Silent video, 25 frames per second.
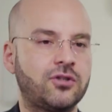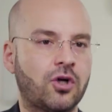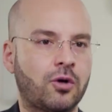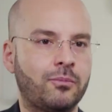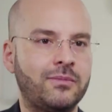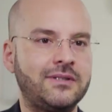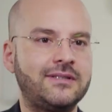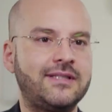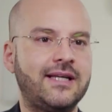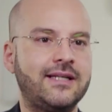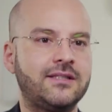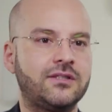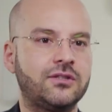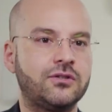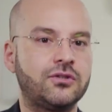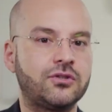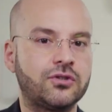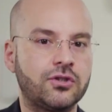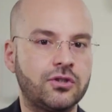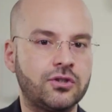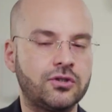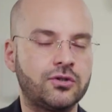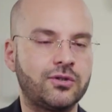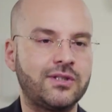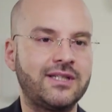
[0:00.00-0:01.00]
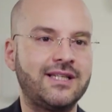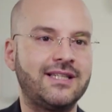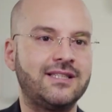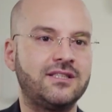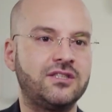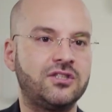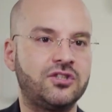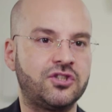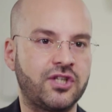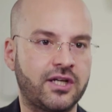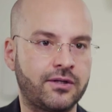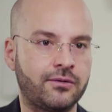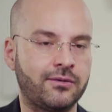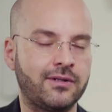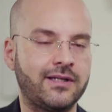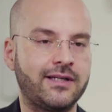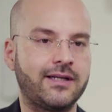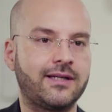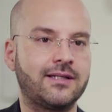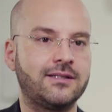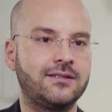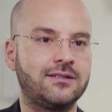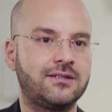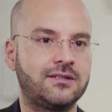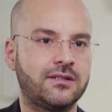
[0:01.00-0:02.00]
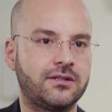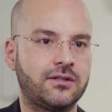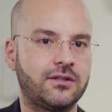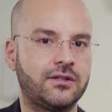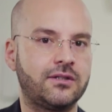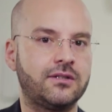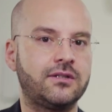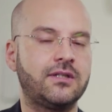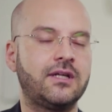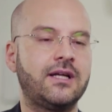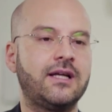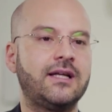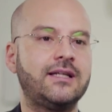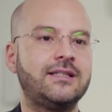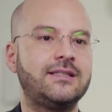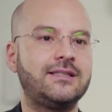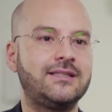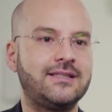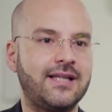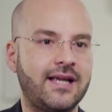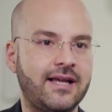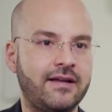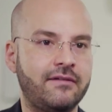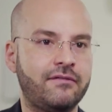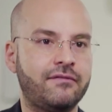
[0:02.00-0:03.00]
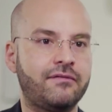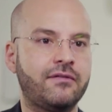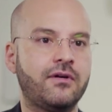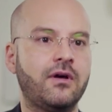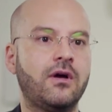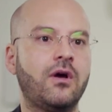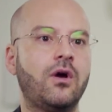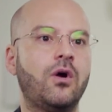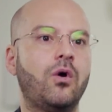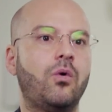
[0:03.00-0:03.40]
augmentation surgery is generally considered safe